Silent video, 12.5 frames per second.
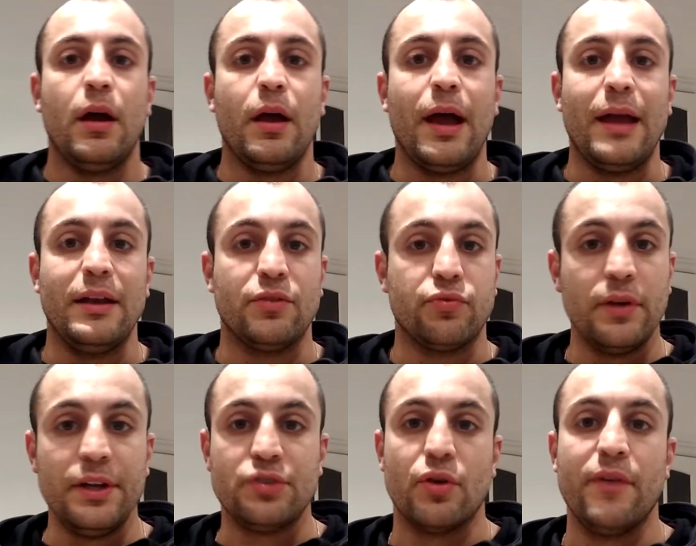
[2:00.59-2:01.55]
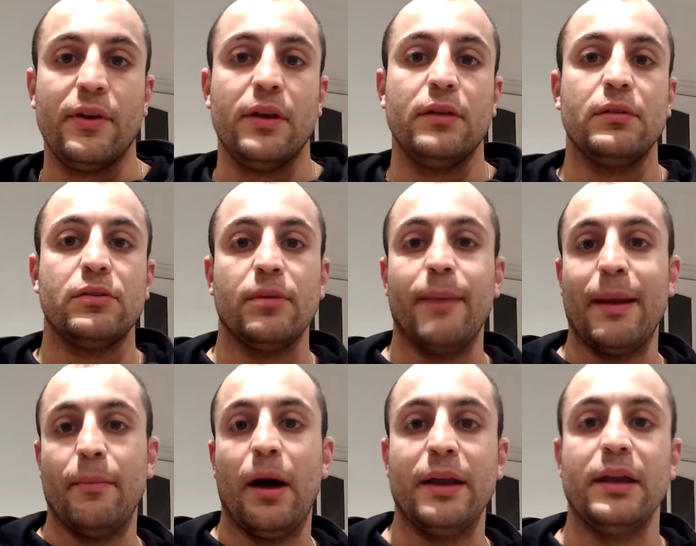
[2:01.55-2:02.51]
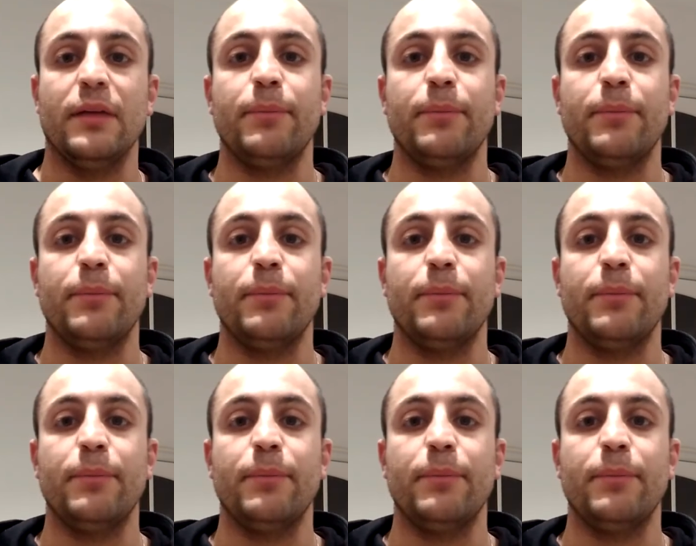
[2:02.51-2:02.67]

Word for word: and is really driven to make money and